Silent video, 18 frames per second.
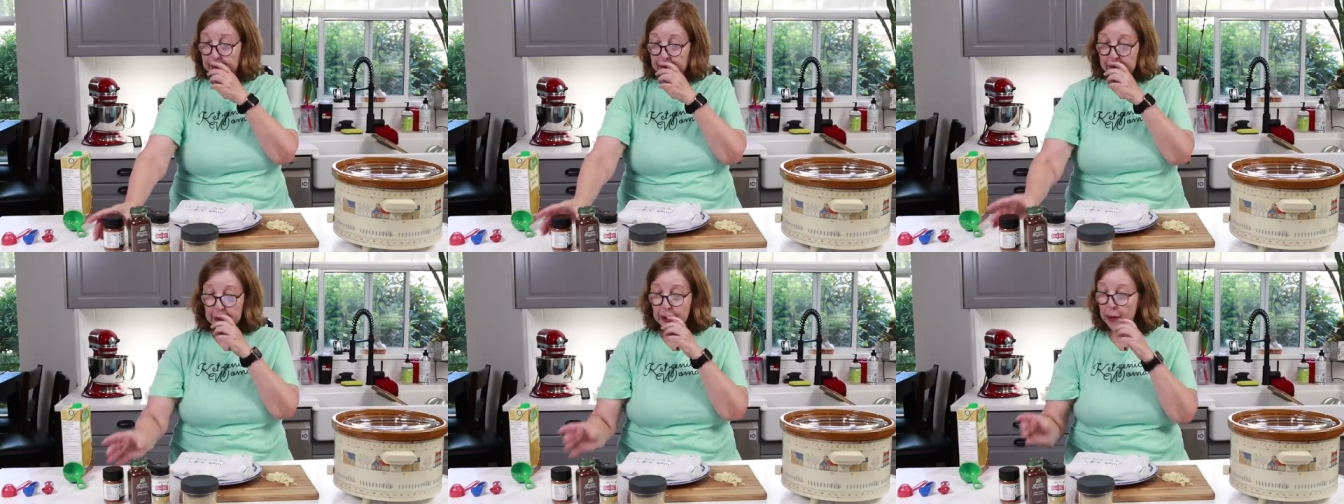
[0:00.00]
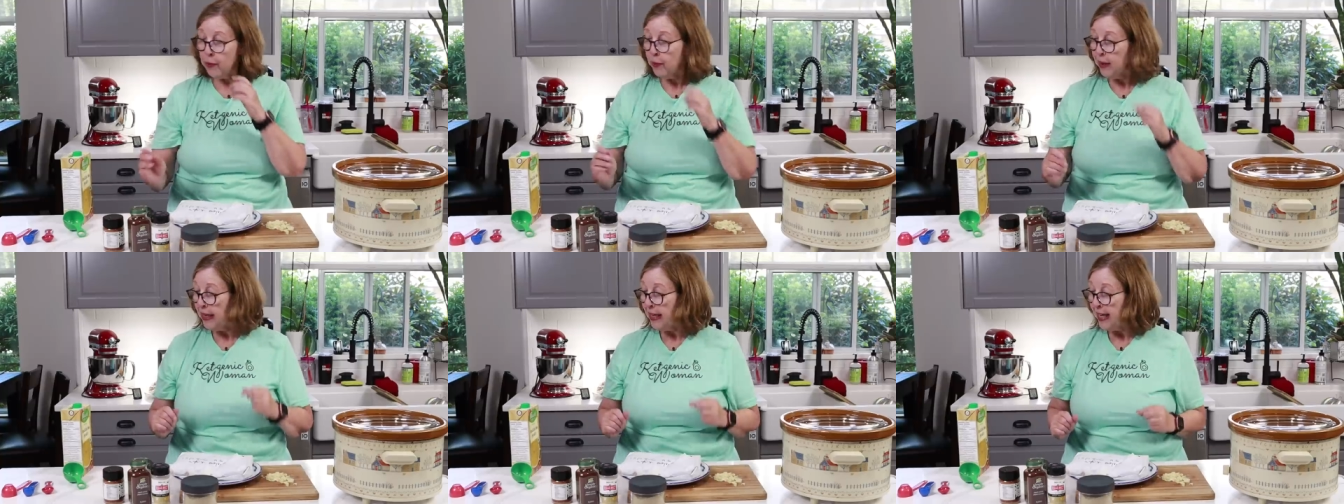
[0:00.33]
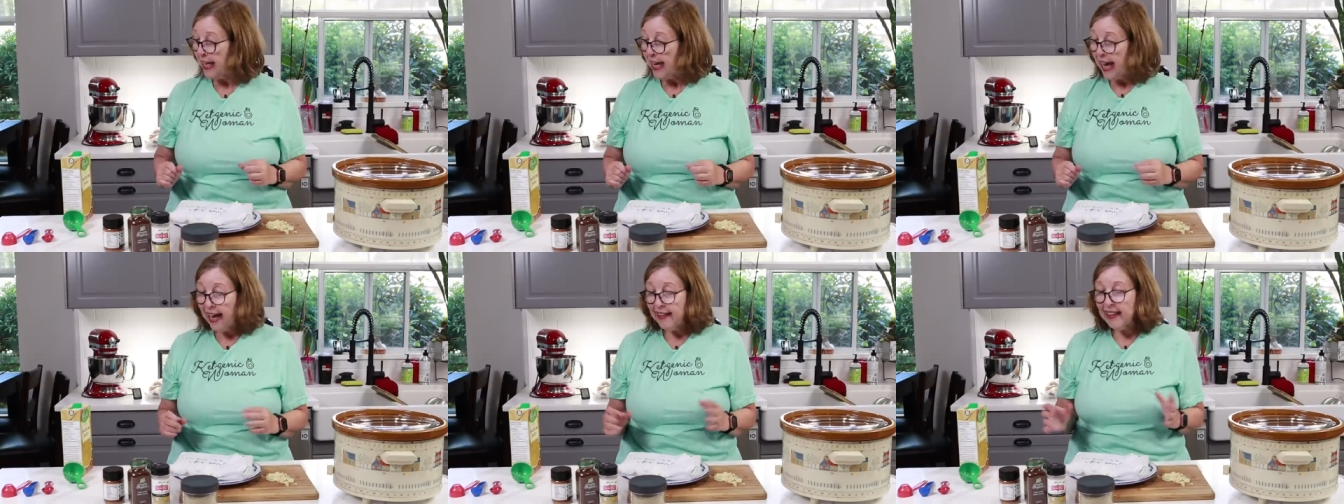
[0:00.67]
So,
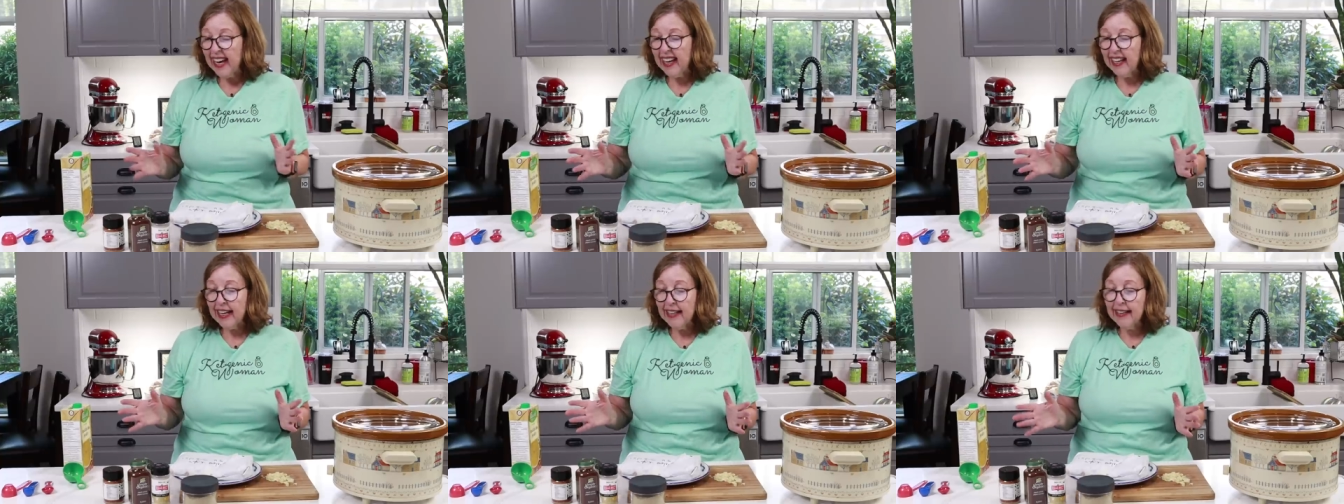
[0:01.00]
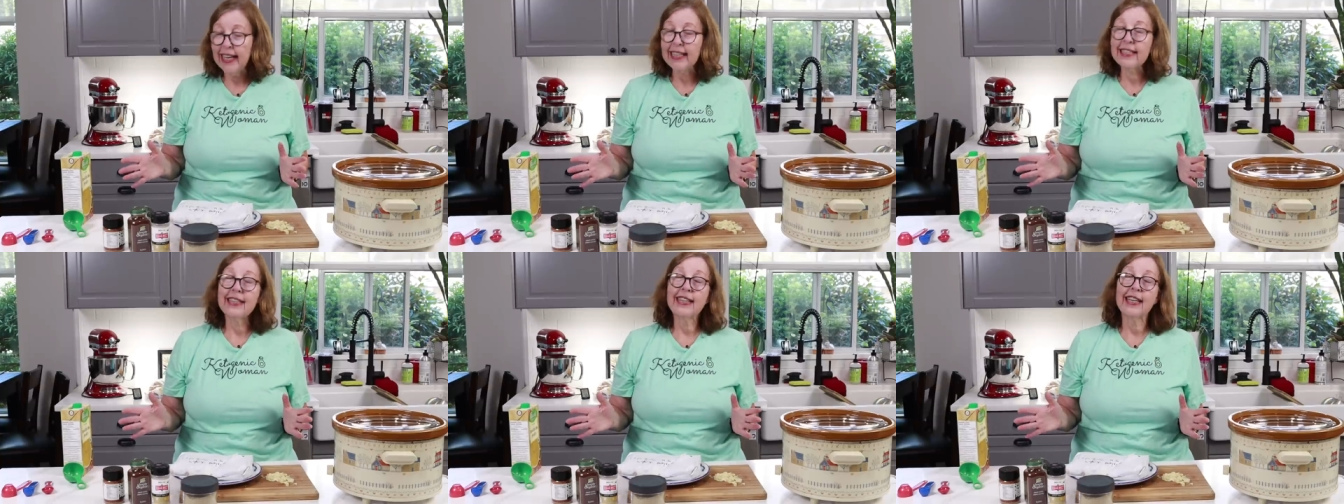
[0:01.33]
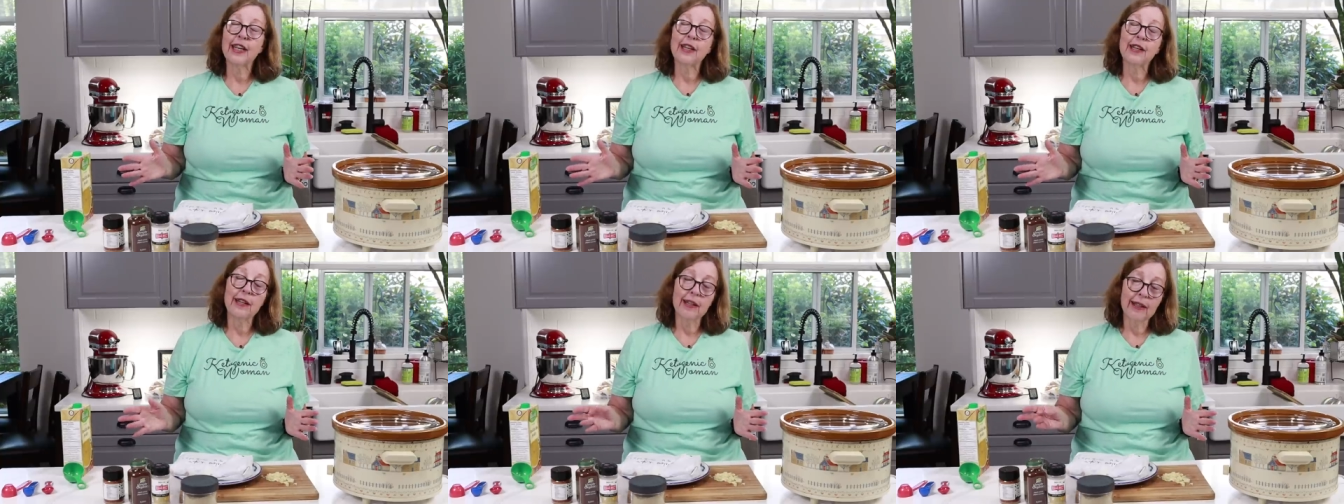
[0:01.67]
and that and that's
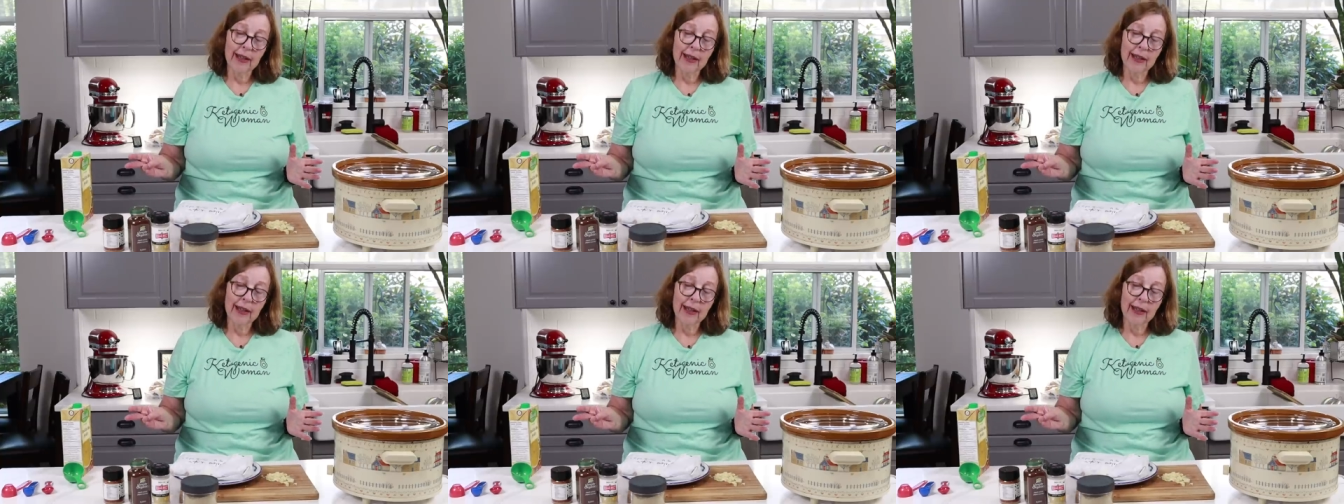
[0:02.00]
it.